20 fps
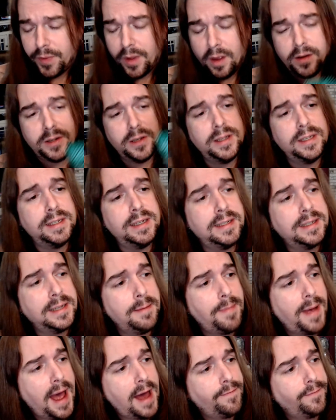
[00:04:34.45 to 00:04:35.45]
So this isn't
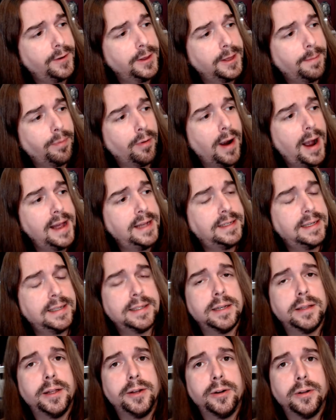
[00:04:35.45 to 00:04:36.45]
bad for the price. It's a
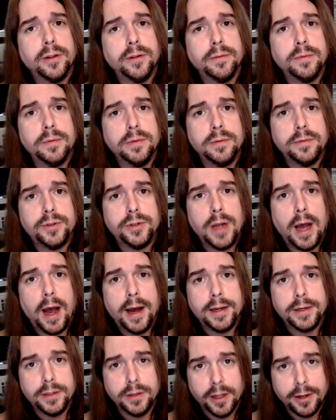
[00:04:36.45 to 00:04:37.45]
little
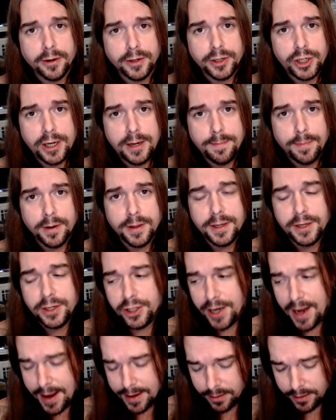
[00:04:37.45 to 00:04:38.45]
cheaper than
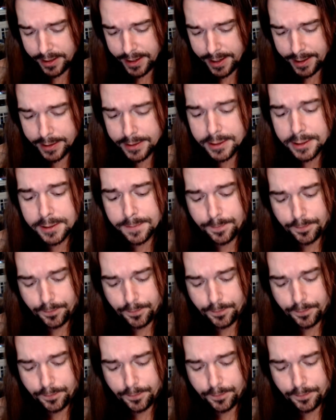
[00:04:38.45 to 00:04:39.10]
Jack Link's,